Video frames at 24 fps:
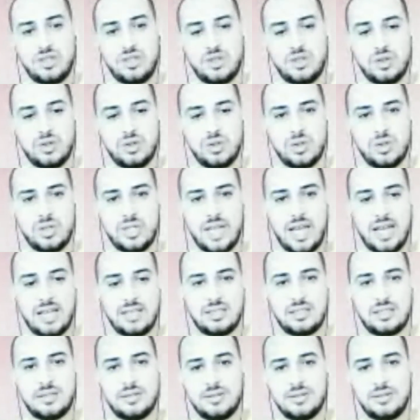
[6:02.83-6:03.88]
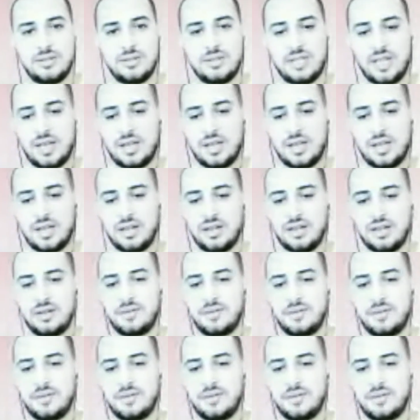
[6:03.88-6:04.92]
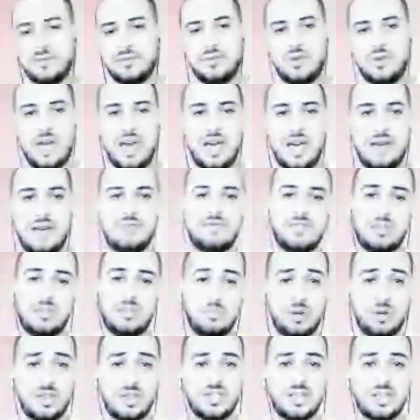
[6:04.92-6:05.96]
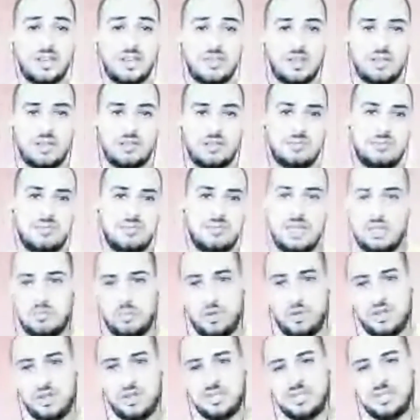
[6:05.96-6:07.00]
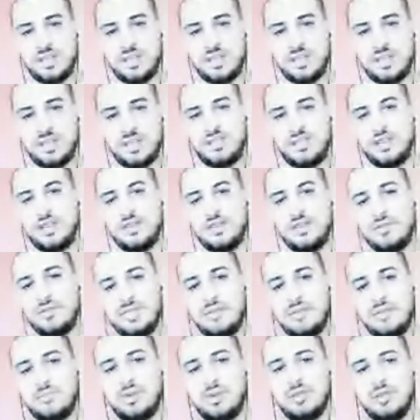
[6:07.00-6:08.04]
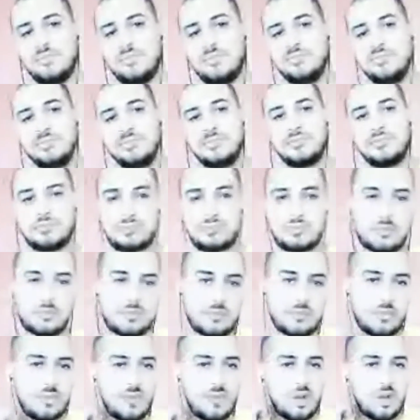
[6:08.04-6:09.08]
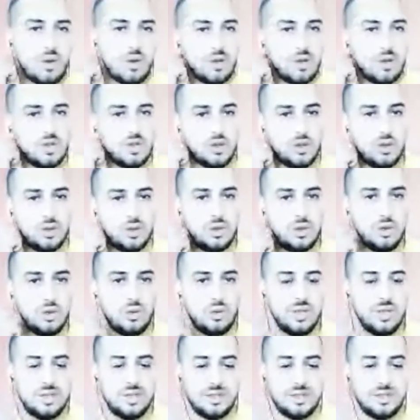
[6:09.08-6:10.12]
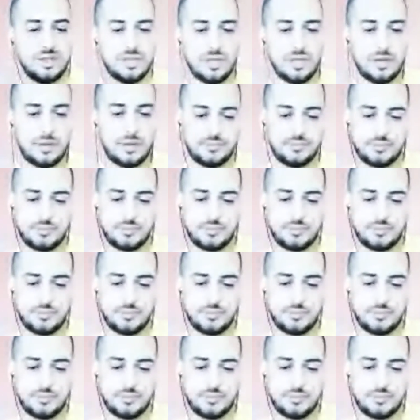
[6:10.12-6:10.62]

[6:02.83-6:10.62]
once you do that, then you have the perks area. And the perks area, for example, what you could do is, for